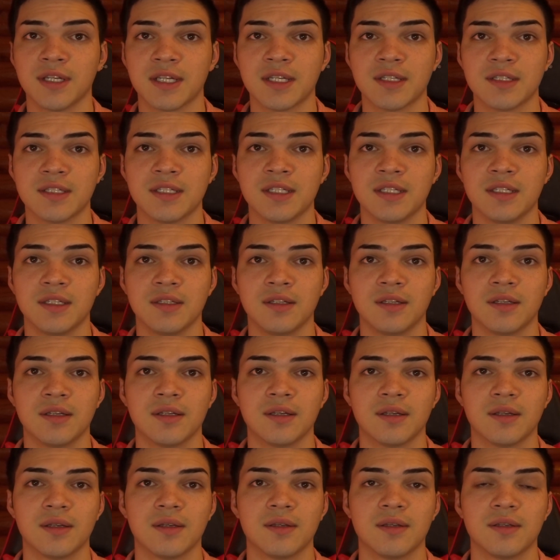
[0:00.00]
nicotine
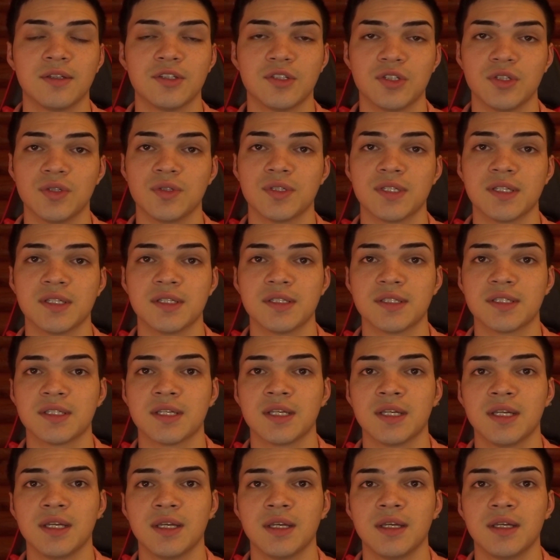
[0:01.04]
juices
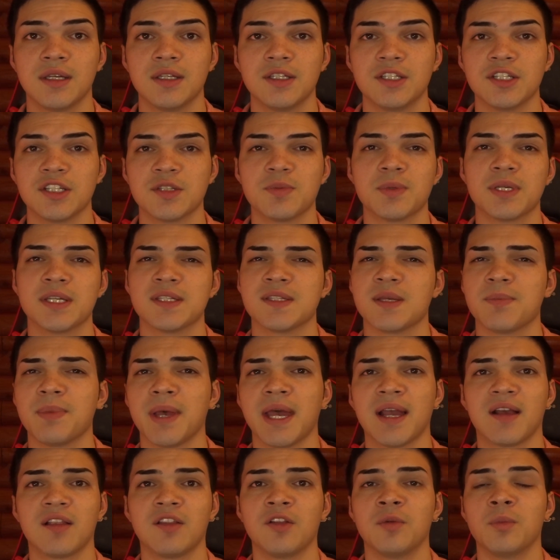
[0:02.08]
just because they
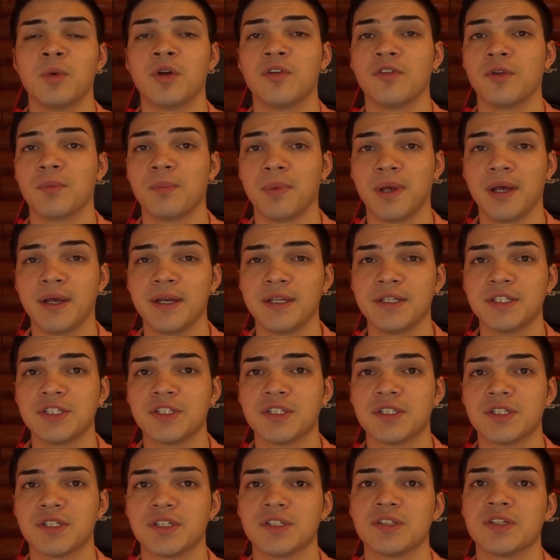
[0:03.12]
pack a little more of a
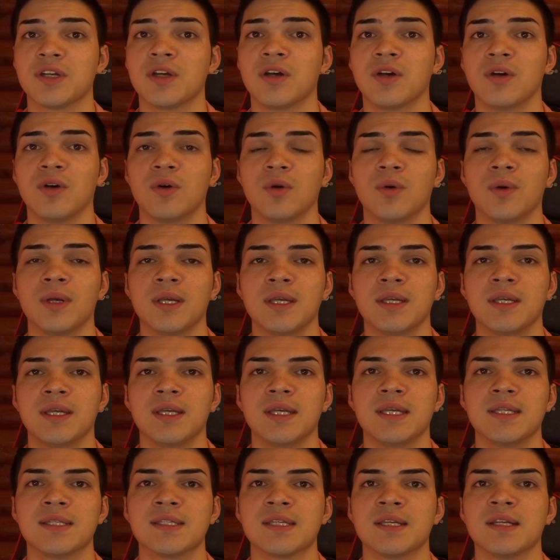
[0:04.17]
punch, so
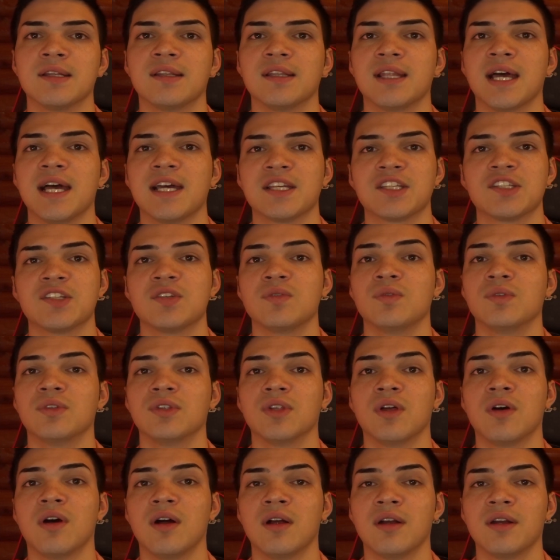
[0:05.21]
it's going to last you
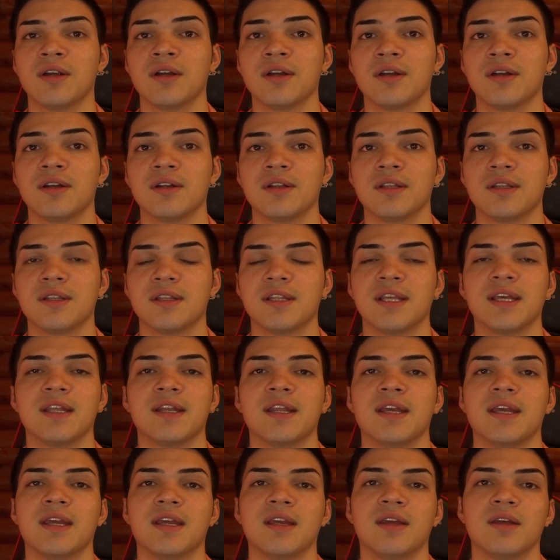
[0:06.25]
longer than
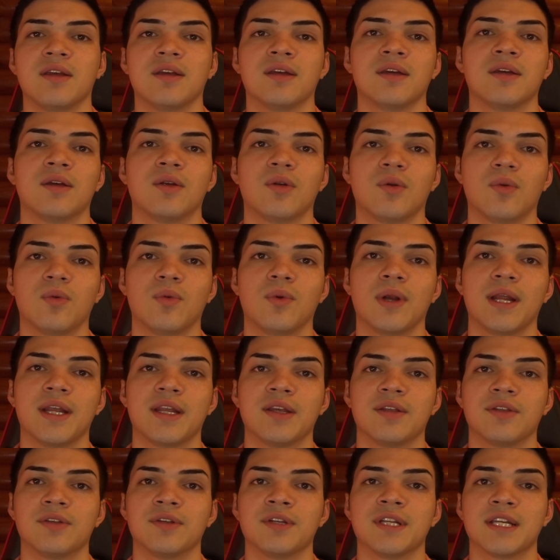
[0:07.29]
a
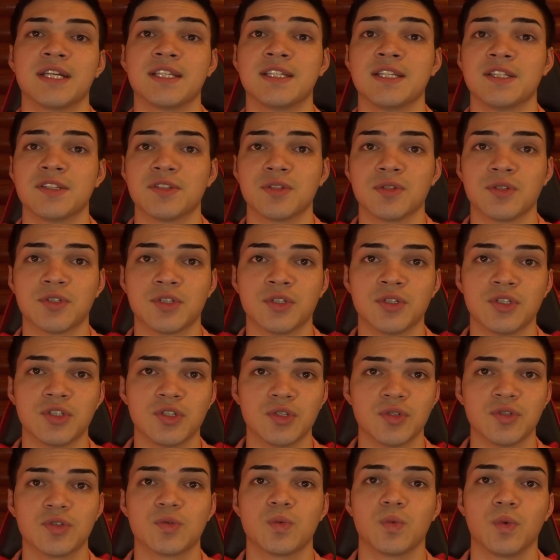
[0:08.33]
regular nicotine solution
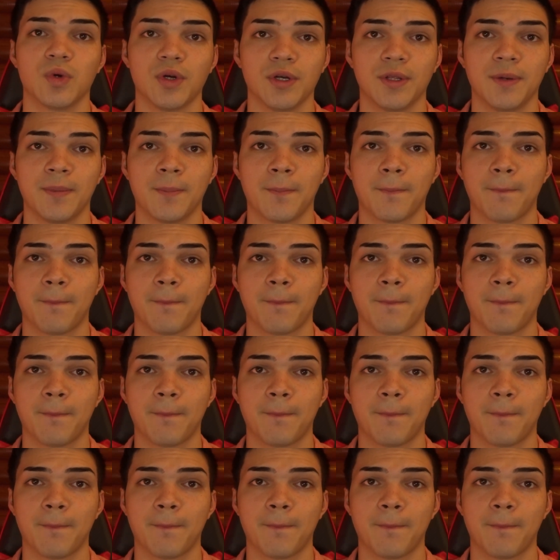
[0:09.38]
juice would.